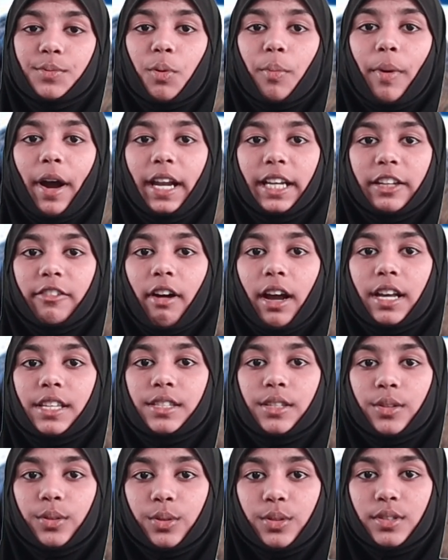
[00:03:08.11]
Mobile device
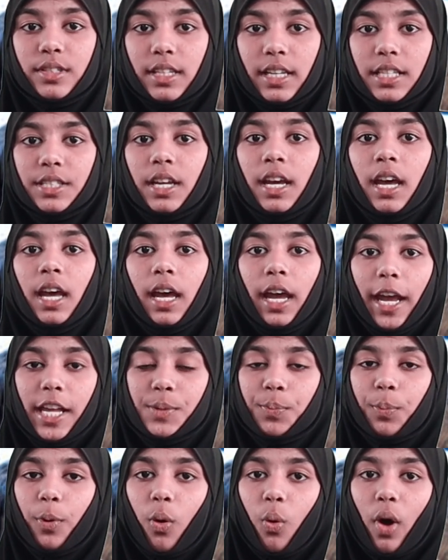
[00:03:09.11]
usage is
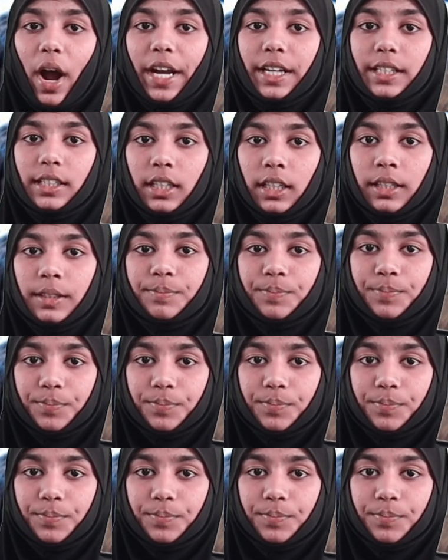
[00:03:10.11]
vital,